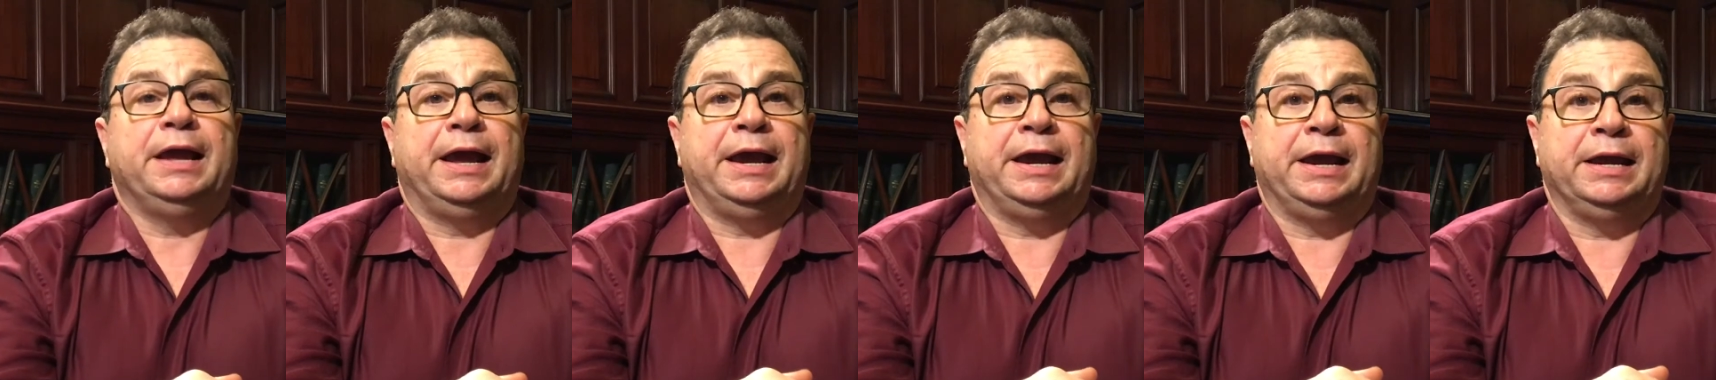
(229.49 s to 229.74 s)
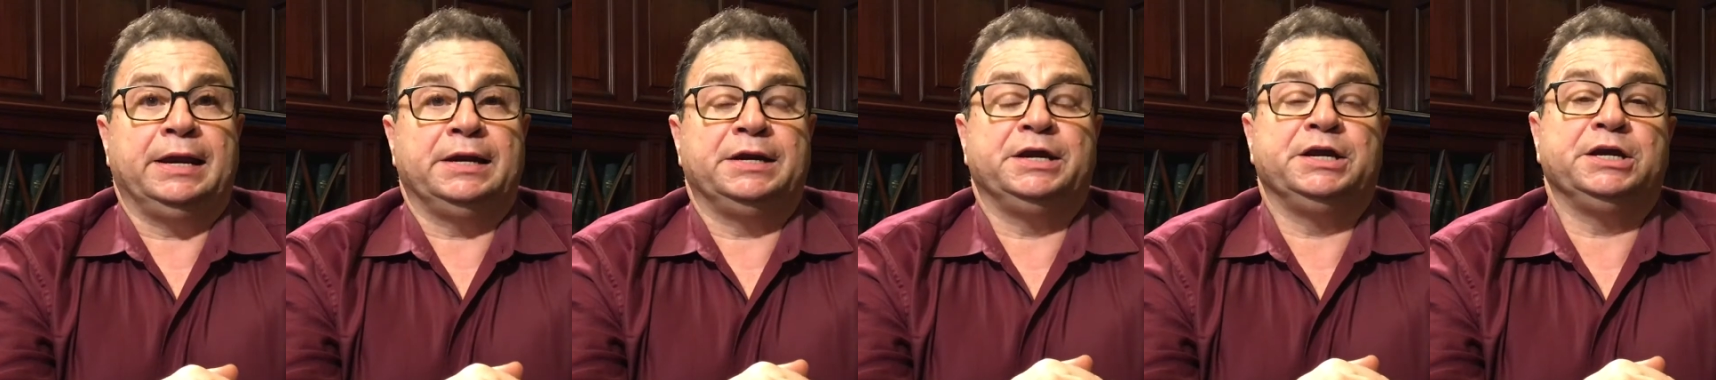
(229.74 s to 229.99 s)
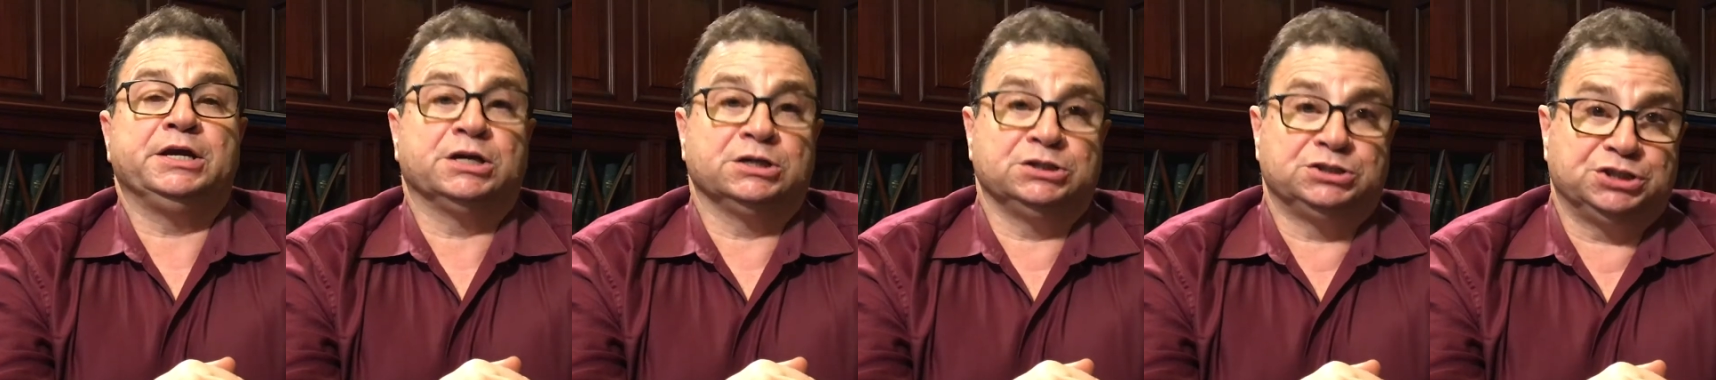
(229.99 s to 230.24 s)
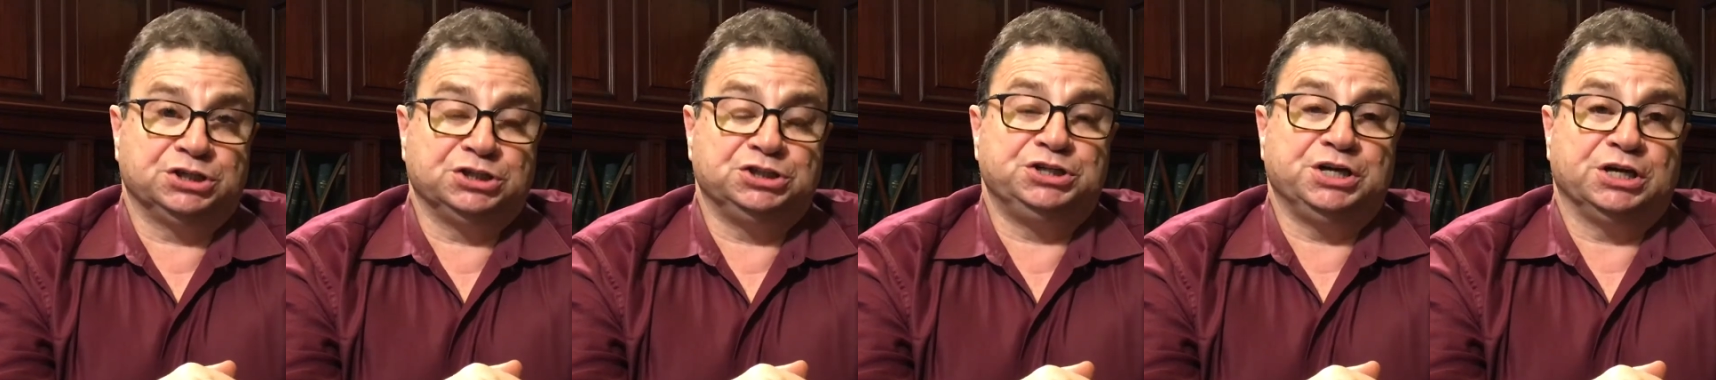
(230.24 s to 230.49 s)
and he can
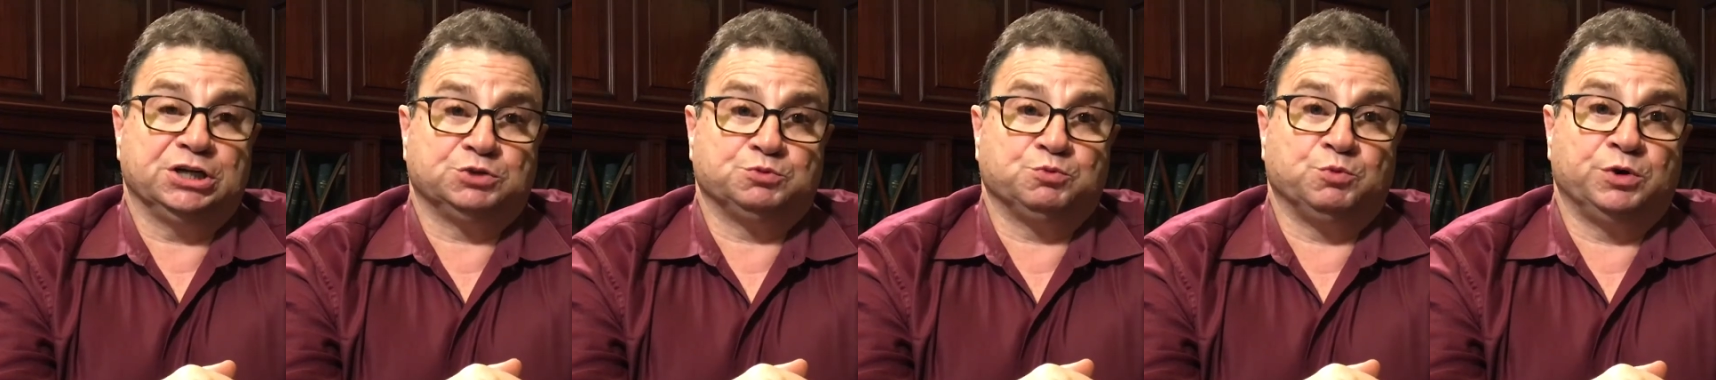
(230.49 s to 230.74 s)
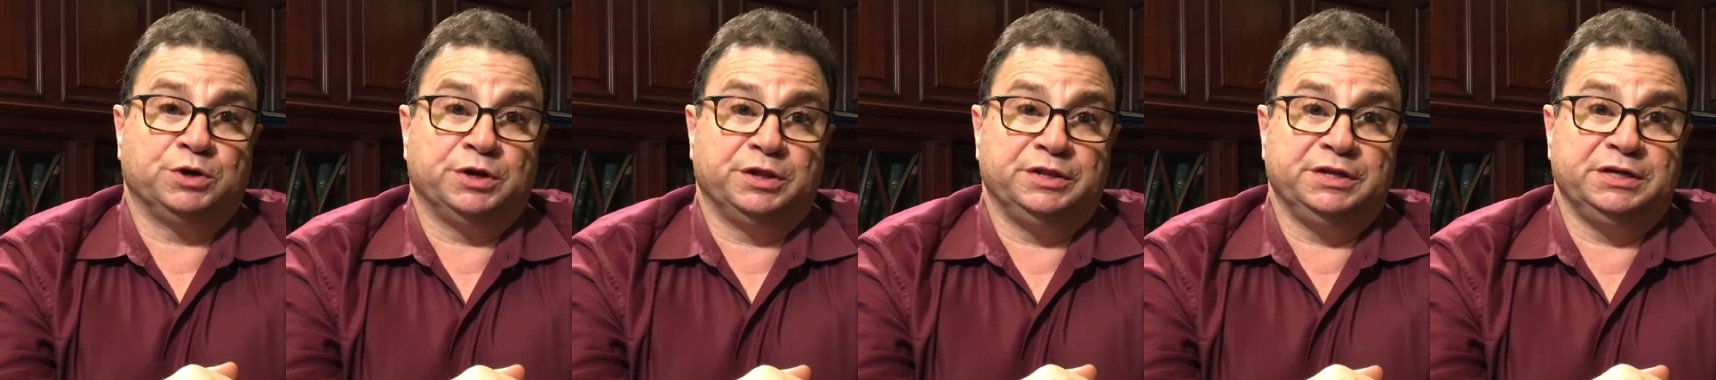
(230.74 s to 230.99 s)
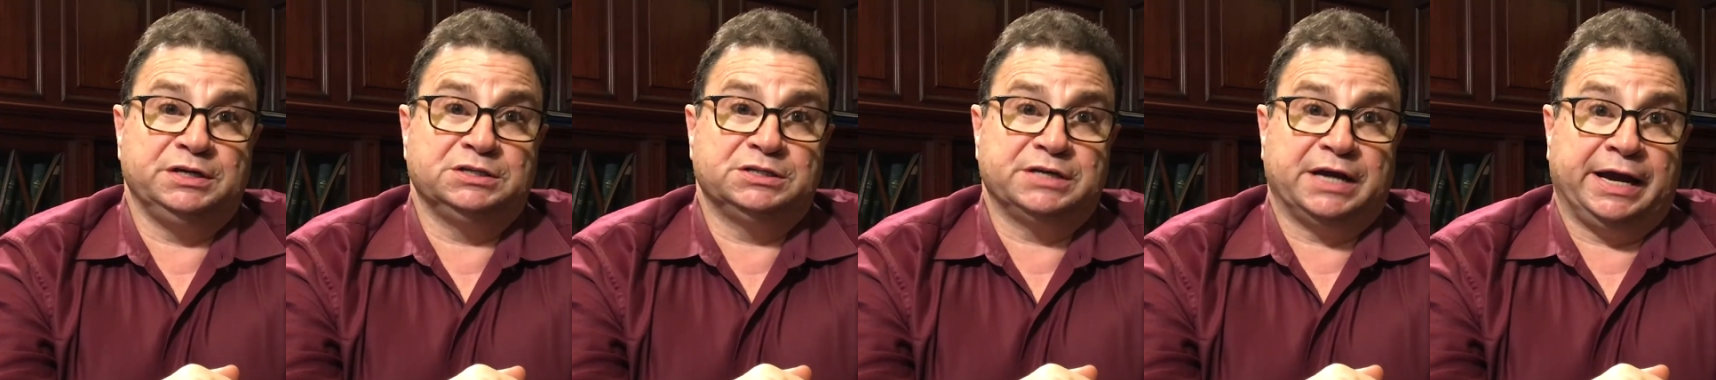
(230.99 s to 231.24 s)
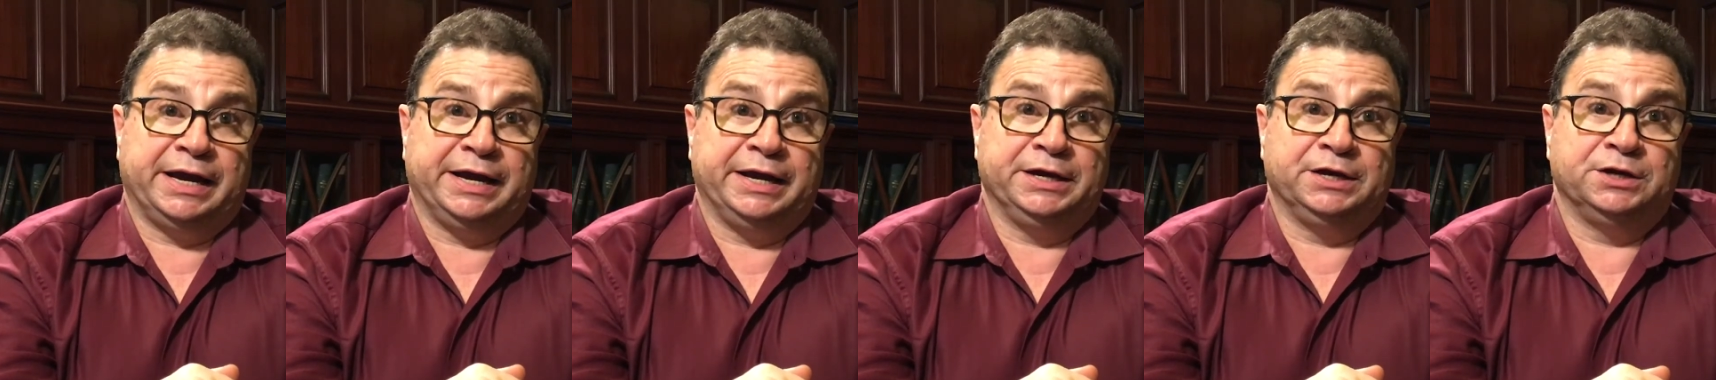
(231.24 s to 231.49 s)
suggest one of these
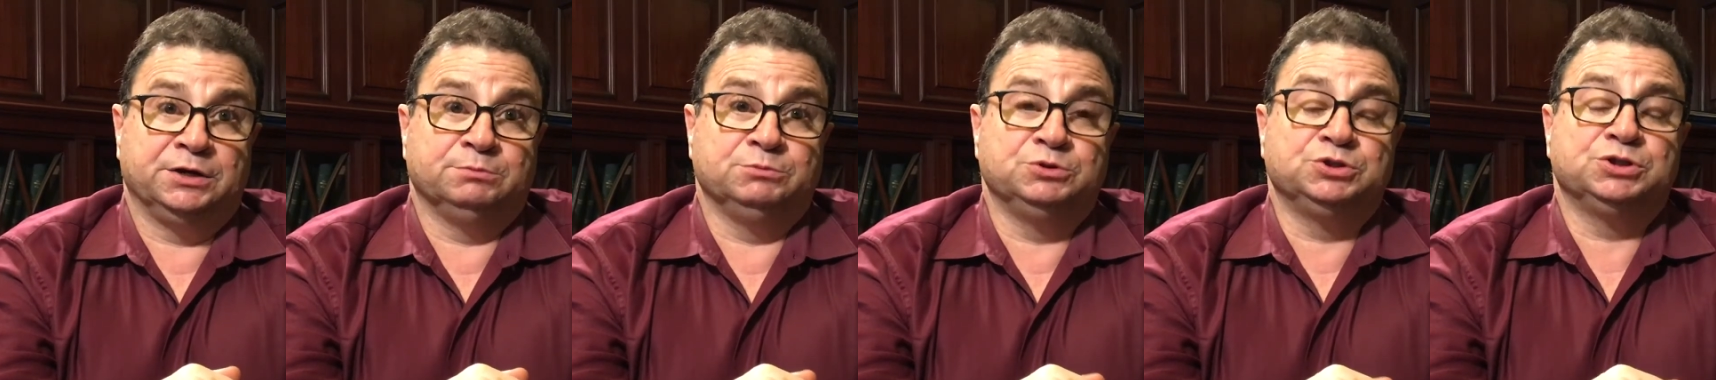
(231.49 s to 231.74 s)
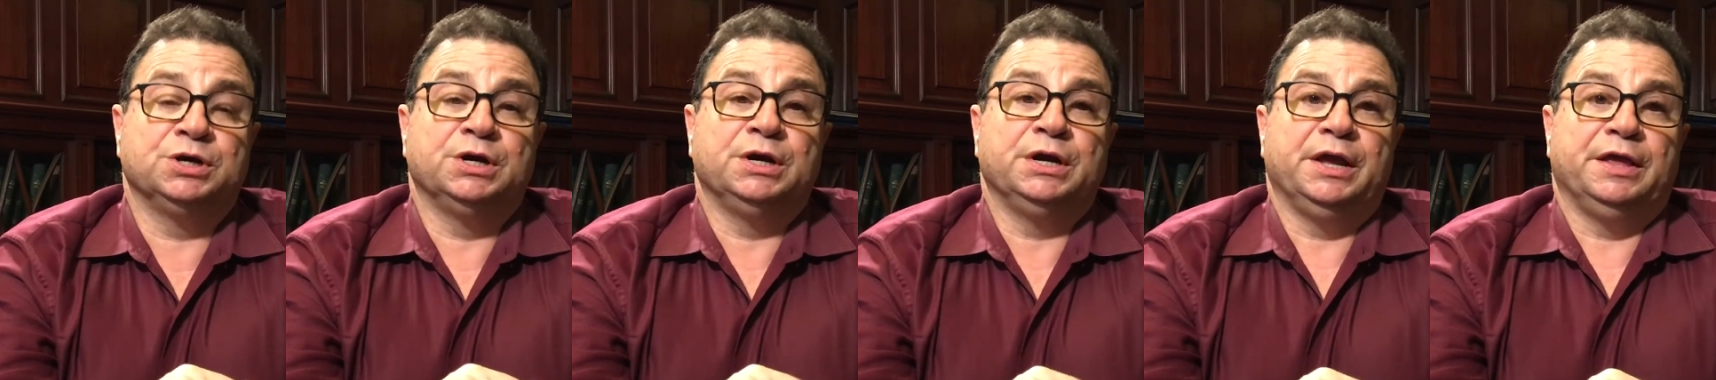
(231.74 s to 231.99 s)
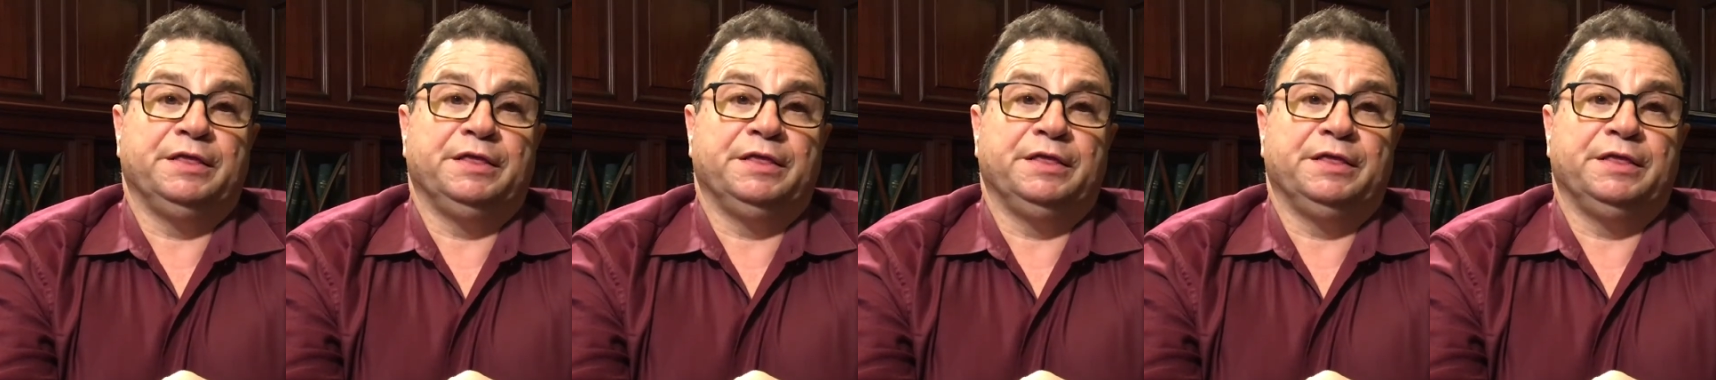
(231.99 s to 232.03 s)
items